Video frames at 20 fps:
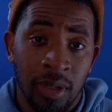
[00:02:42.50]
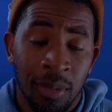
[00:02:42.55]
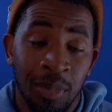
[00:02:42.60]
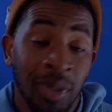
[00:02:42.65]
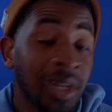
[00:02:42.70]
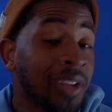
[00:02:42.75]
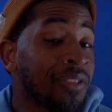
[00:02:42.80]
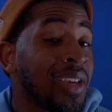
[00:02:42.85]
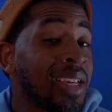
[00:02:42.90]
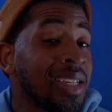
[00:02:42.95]
But
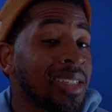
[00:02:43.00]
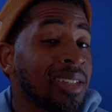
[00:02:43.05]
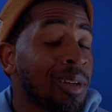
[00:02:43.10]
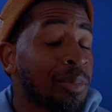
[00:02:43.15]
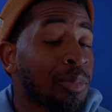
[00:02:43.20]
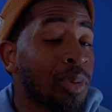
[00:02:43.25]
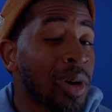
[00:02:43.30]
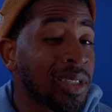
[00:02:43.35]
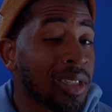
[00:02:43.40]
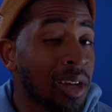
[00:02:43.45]
if he's in a
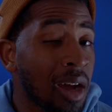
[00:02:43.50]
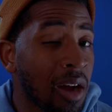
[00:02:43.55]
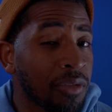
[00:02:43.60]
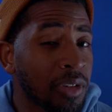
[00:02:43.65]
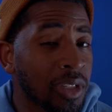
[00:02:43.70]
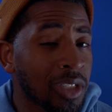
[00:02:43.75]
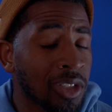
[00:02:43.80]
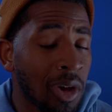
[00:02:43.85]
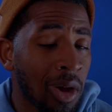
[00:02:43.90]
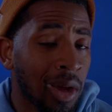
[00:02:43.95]
press
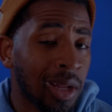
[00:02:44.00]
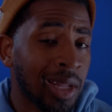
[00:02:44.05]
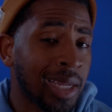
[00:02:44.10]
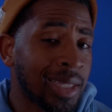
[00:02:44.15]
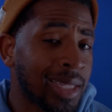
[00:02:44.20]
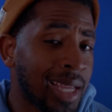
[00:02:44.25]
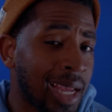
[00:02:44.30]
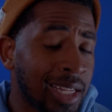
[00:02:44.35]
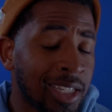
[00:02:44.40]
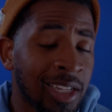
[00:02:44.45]
conference talking like
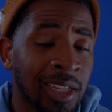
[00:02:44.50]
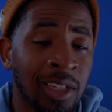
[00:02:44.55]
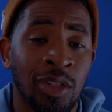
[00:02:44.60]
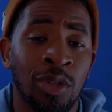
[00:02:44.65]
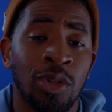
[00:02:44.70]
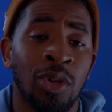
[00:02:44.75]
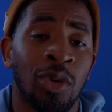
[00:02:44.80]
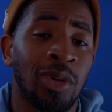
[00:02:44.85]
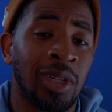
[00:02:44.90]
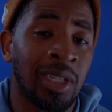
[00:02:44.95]
that, then you
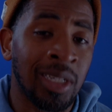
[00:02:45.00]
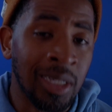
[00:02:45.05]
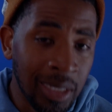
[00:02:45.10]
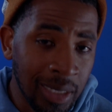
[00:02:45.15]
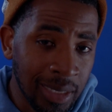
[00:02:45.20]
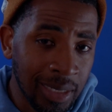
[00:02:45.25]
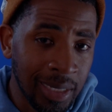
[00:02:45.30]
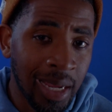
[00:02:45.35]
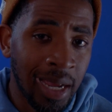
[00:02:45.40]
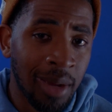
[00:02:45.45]
know good
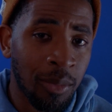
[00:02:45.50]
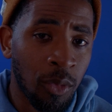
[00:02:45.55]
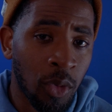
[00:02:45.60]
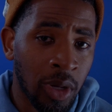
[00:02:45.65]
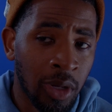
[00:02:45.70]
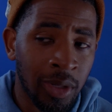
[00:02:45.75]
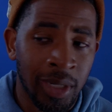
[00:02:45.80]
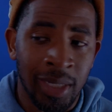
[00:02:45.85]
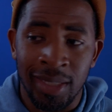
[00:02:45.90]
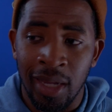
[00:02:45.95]
and damn
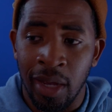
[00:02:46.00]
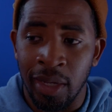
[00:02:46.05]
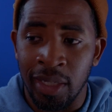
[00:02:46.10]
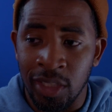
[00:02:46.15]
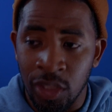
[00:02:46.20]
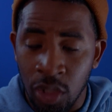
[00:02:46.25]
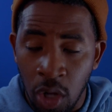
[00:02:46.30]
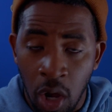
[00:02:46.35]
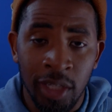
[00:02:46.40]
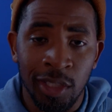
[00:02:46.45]
well that's how he's
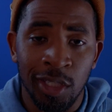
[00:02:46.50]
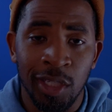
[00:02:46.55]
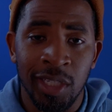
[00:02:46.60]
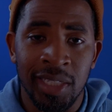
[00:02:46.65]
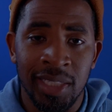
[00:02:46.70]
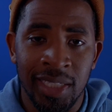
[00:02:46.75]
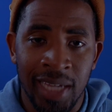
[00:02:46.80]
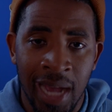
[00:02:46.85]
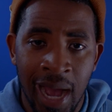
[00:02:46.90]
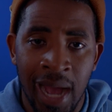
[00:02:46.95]
talking to
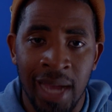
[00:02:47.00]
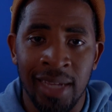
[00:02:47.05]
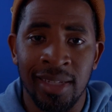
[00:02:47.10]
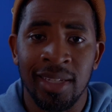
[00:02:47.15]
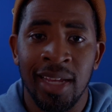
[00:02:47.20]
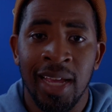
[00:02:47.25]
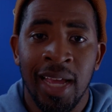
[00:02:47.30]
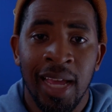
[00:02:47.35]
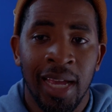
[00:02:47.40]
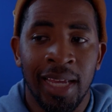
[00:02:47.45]
his guys,
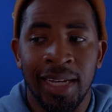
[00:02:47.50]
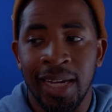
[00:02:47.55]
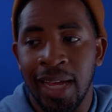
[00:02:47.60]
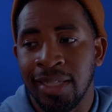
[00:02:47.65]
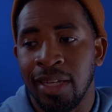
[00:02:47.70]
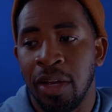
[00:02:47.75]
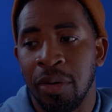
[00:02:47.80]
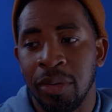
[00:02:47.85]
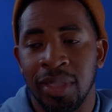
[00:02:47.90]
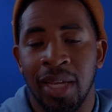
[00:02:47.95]
and
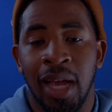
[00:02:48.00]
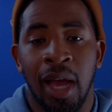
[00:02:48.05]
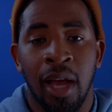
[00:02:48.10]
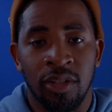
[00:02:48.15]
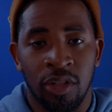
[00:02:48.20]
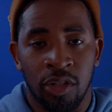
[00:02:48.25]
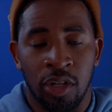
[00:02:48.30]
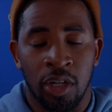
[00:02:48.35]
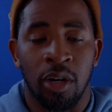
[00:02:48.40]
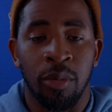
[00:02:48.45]
that's how his
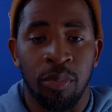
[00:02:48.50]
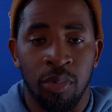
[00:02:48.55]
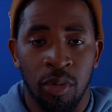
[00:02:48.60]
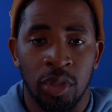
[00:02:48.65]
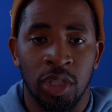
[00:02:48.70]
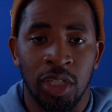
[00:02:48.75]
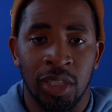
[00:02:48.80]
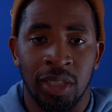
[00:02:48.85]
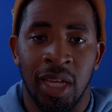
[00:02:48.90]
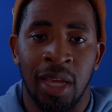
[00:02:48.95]
guys are going to
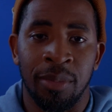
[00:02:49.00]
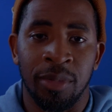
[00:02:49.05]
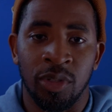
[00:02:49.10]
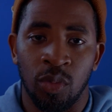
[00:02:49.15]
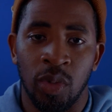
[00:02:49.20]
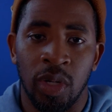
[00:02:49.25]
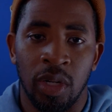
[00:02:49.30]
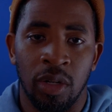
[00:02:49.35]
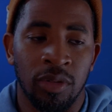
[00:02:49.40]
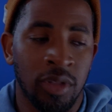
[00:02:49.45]
approach this game as
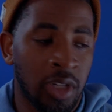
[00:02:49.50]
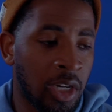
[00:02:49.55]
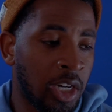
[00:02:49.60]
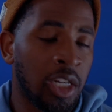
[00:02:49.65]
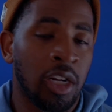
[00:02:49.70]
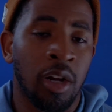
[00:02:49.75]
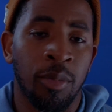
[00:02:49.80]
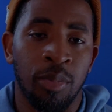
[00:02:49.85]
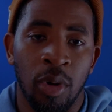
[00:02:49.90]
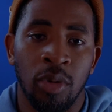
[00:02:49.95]
well. They're
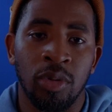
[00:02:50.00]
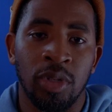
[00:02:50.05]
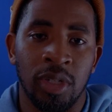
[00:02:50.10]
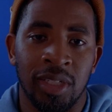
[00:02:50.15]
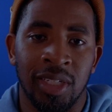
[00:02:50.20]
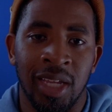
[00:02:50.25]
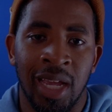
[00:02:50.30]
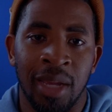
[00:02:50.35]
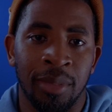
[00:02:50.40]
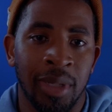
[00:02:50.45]
going to approach
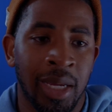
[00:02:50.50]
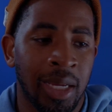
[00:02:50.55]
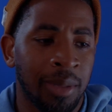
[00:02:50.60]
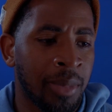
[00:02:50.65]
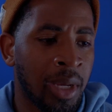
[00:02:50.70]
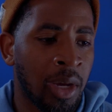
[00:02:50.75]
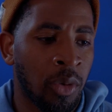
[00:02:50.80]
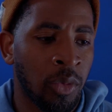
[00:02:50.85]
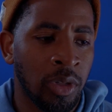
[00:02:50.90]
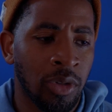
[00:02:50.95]
this game like,
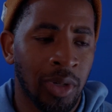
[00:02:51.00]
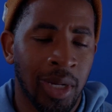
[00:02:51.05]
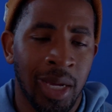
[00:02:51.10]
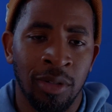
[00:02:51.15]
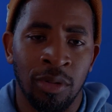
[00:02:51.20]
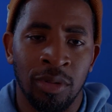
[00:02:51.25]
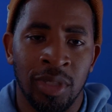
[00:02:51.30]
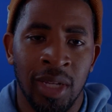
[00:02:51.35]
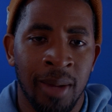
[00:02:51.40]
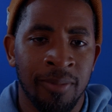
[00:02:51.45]
man, we don't got
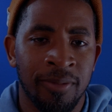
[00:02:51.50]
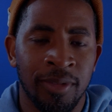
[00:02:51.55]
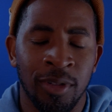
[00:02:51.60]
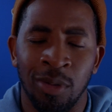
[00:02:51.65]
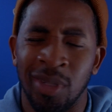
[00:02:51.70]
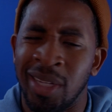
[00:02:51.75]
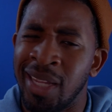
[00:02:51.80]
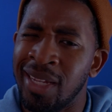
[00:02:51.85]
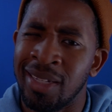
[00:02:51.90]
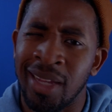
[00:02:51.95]
no time for
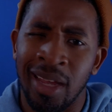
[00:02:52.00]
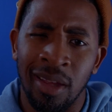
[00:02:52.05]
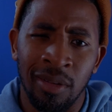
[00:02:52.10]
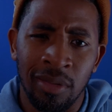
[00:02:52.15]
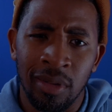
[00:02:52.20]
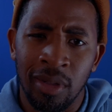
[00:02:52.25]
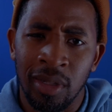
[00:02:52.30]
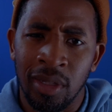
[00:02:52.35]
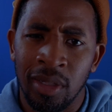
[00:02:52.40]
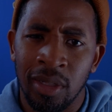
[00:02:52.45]
no letdown.
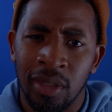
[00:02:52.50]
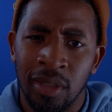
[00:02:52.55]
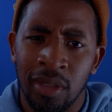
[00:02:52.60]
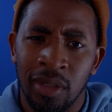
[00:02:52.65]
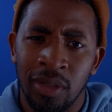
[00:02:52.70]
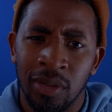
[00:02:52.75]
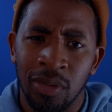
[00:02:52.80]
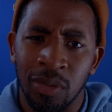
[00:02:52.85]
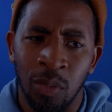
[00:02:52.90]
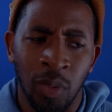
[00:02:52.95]

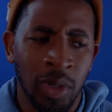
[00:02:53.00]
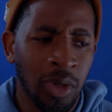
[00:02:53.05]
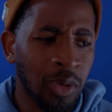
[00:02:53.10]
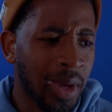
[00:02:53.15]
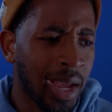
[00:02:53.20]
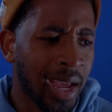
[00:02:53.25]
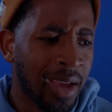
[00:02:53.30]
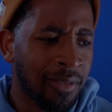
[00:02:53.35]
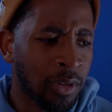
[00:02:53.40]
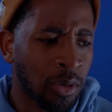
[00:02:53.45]
We don't
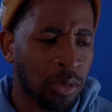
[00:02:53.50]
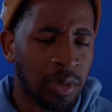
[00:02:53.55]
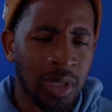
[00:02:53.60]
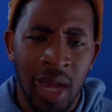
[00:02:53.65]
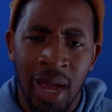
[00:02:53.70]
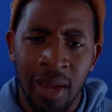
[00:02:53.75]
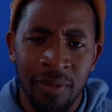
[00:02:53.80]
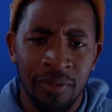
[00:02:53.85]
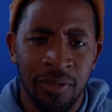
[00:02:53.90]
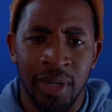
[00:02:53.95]
have no
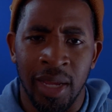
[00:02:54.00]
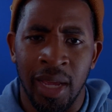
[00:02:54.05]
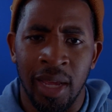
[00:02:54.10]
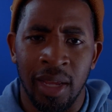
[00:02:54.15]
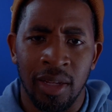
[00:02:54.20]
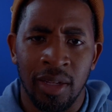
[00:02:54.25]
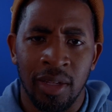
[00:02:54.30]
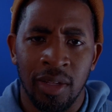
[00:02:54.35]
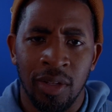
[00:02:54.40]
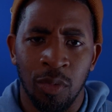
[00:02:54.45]
time for that.
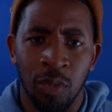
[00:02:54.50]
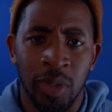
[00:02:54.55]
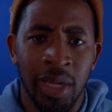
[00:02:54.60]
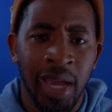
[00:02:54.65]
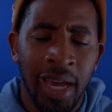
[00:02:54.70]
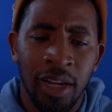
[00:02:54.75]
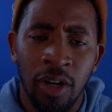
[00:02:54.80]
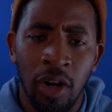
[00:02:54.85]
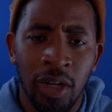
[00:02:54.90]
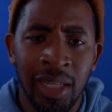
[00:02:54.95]
We
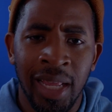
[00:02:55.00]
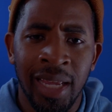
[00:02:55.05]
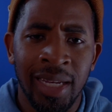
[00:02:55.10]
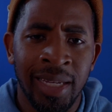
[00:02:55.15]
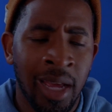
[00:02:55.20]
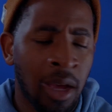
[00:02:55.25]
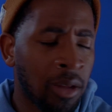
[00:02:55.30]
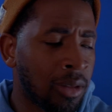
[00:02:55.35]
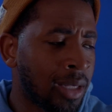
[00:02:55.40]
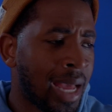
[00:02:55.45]
had our
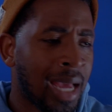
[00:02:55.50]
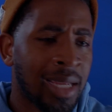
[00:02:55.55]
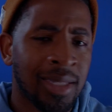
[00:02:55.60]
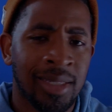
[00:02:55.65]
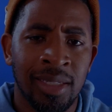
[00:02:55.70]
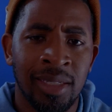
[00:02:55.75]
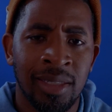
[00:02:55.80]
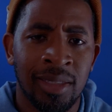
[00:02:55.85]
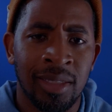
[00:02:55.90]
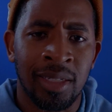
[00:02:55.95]
letdown last
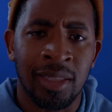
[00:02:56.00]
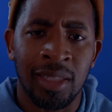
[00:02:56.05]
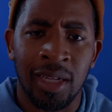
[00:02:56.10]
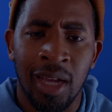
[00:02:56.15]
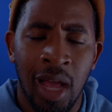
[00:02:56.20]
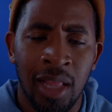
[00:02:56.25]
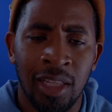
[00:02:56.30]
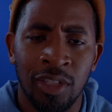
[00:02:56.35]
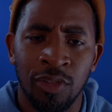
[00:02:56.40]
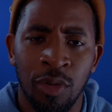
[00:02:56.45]
season in the
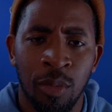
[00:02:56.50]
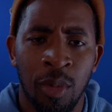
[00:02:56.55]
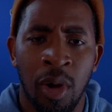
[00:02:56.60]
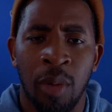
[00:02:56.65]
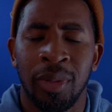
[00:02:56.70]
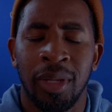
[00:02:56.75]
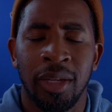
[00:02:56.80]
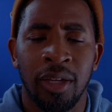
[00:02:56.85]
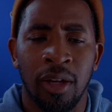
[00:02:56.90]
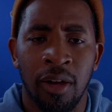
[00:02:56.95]
college football
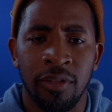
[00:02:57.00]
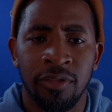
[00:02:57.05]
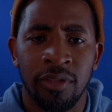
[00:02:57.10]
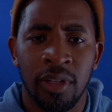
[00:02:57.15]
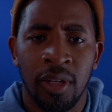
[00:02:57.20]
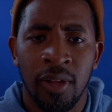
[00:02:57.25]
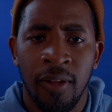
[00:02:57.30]
playoff.